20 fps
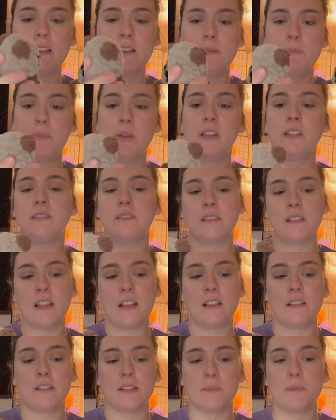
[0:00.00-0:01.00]
But
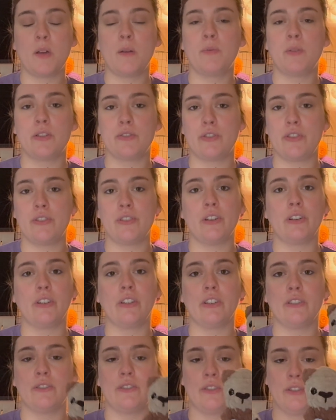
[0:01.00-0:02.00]
small plushies are
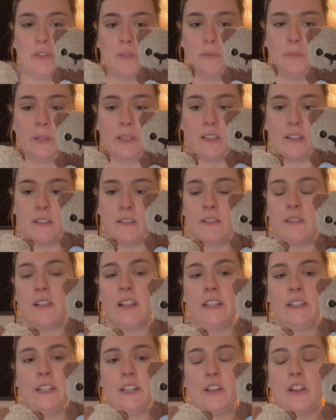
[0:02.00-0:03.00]
good too, because
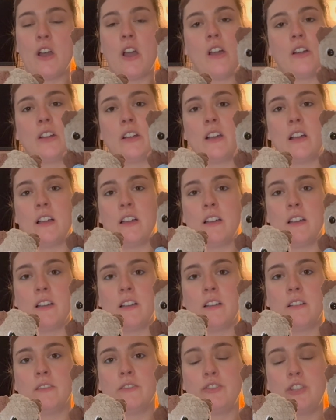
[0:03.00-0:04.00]
then they are
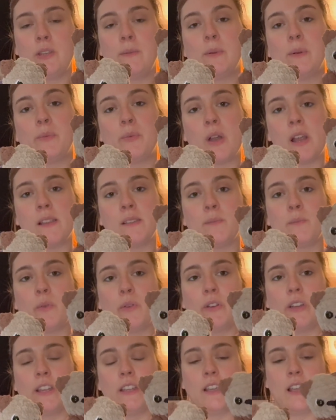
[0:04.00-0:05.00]
a cheaper price
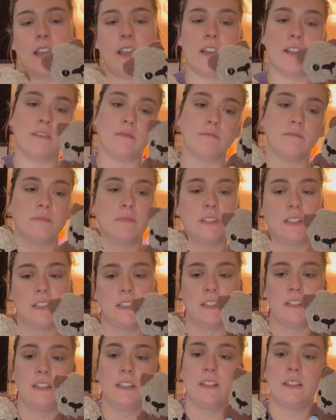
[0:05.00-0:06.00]
point and
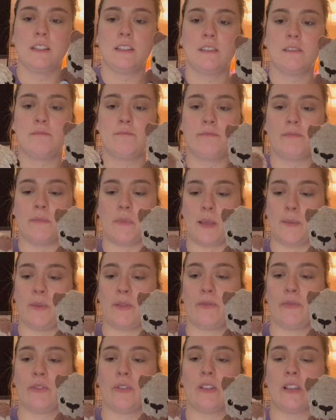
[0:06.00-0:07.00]
maybe
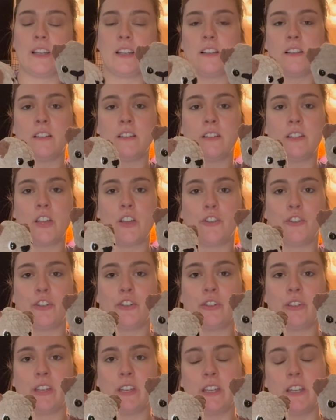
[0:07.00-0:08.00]
for like a
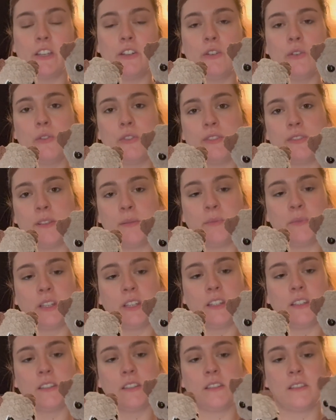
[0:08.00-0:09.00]
younger kid or
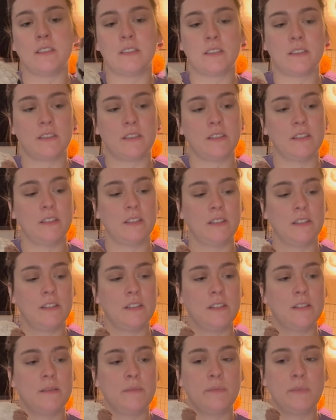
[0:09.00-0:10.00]
something.
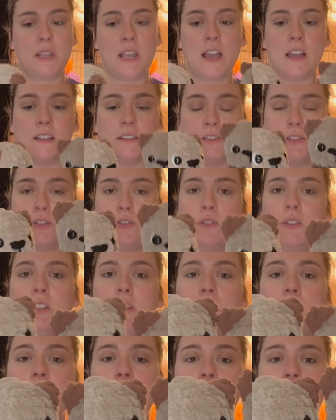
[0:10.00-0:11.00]
But yeah, 2
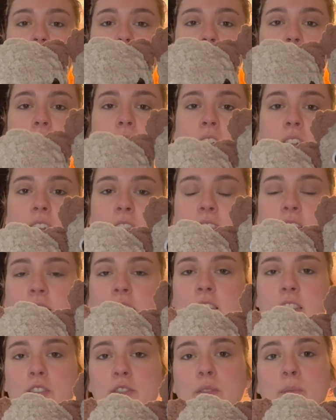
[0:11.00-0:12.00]
little otters. I think
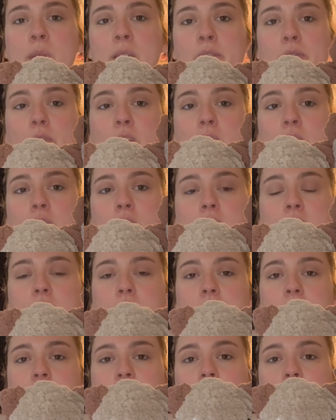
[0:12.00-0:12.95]
these are my favorite.